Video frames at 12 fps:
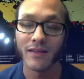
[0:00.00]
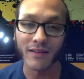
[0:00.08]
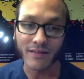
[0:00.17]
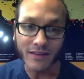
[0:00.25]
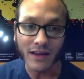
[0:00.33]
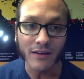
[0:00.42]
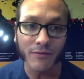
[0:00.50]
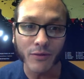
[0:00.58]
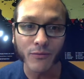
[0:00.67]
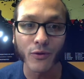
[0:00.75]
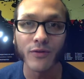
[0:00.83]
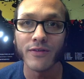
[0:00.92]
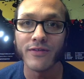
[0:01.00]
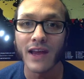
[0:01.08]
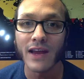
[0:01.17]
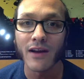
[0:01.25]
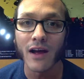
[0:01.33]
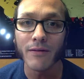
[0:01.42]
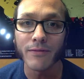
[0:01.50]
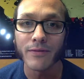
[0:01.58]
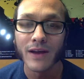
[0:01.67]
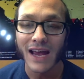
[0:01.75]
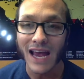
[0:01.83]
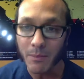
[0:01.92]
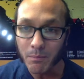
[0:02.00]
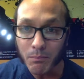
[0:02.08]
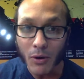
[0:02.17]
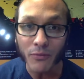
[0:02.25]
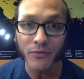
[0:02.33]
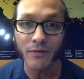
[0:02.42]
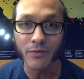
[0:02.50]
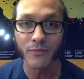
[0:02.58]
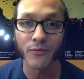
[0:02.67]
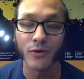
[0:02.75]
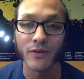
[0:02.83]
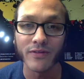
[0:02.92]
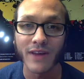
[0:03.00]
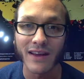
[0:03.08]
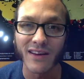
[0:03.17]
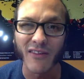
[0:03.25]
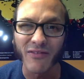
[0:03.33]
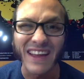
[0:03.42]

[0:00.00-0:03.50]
the skin of the fruit is taken off and most of the fruit is taken off.